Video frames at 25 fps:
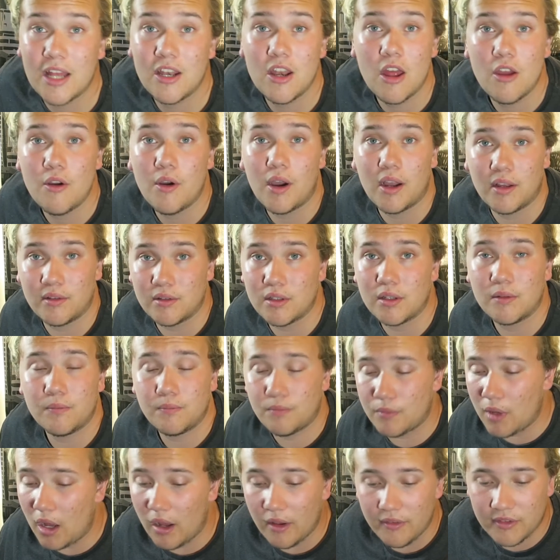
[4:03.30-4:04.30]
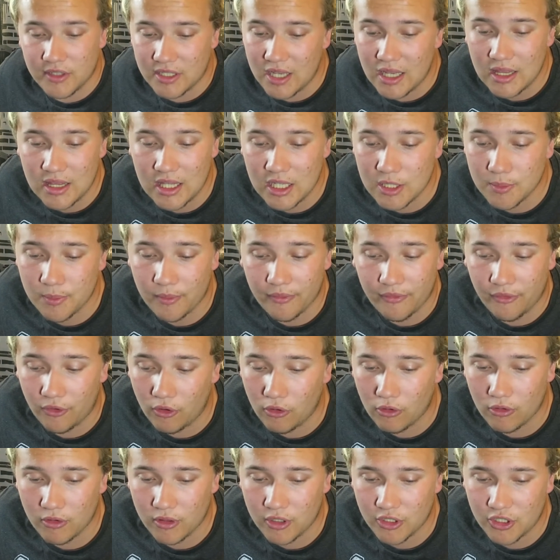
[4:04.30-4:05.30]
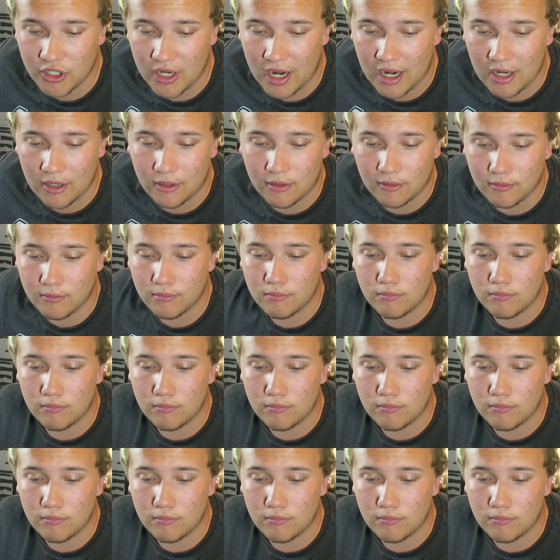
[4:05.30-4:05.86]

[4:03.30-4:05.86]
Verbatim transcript: no, I, I've said this before on the channel.